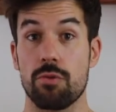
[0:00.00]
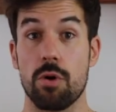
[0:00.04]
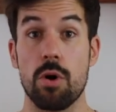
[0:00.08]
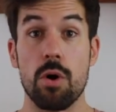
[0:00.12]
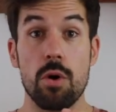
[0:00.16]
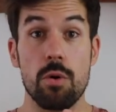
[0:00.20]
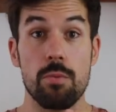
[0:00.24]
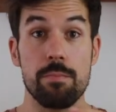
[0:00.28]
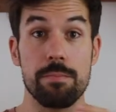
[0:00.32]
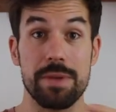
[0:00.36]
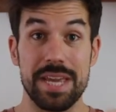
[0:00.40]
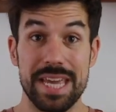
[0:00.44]

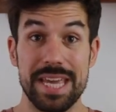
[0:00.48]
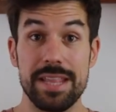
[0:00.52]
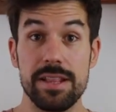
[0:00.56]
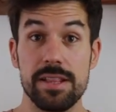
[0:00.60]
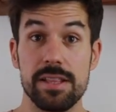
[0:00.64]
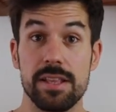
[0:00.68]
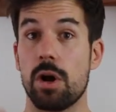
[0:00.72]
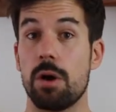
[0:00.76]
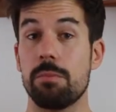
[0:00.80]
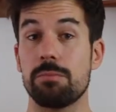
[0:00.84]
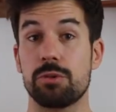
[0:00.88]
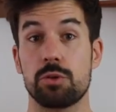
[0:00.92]
raw meat
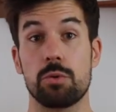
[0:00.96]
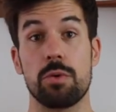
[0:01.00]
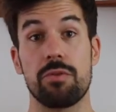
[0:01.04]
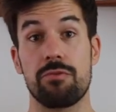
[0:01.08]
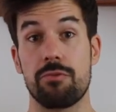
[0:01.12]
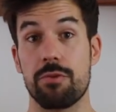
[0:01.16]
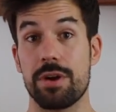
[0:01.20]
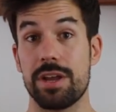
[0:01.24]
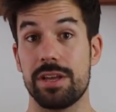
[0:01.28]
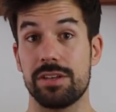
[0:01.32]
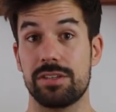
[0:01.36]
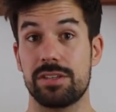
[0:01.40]
comes
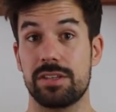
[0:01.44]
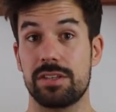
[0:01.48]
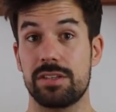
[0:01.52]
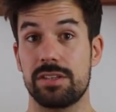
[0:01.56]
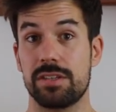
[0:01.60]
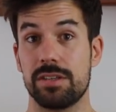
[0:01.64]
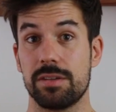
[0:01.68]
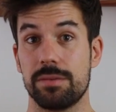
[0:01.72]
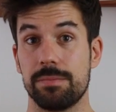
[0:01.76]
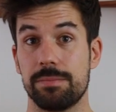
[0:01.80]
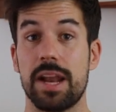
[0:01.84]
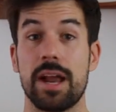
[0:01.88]
with
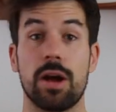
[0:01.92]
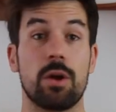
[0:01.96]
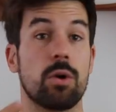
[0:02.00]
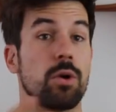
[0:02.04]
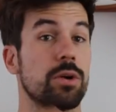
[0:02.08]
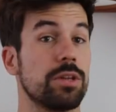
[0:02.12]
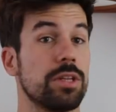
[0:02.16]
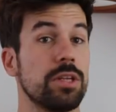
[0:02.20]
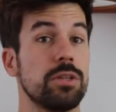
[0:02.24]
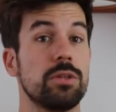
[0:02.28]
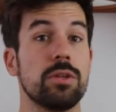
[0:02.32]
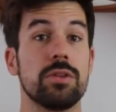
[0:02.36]
risks, and
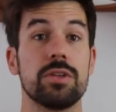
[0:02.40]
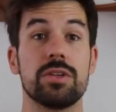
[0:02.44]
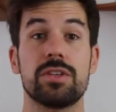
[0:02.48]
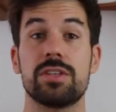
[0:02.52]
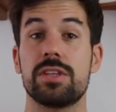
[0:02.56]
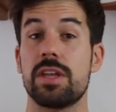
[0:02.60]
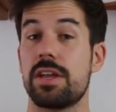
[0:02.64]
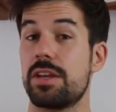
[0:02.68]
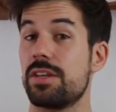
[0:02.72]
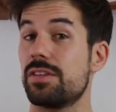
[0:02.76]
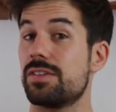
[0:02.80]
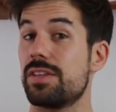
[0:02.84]
according to the
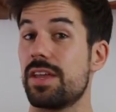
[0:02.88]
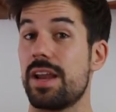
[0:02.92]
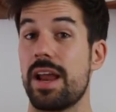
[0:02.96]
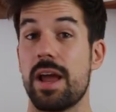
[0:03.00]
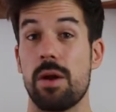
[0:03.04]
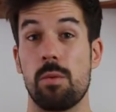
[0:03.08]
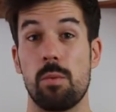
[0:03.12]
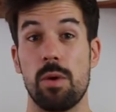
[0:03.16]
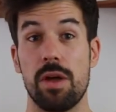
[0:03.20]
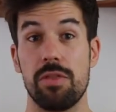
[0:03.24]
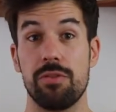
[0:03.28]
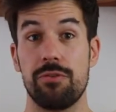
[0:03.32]
studies that
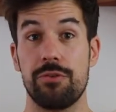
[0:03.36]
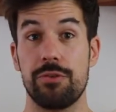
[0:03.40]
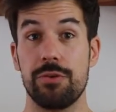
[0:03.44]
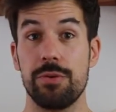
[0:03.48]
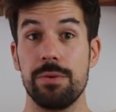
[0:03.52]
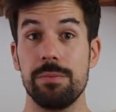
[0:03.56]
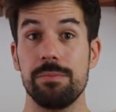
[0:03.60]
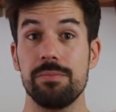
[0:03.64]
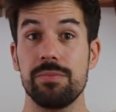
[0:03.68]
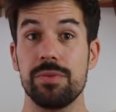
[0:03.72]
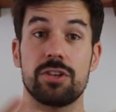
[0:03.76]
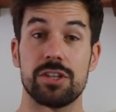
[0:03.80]
I went through,